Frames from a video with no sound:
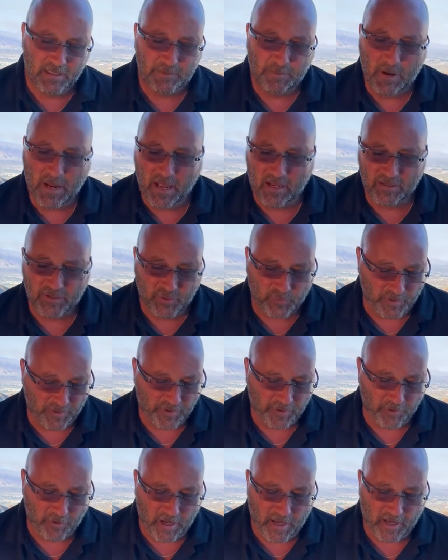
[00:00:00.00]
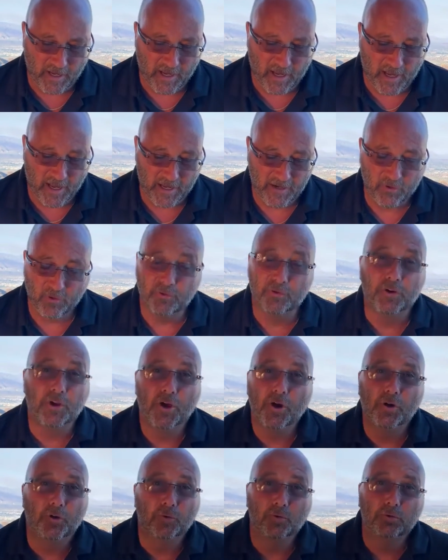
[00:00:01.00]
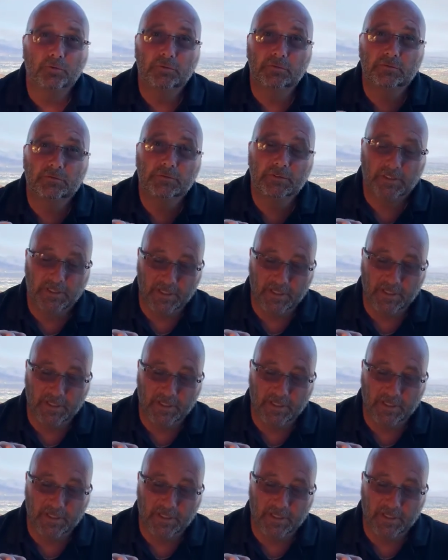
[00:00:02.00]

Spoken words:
To be honest with you, I don't know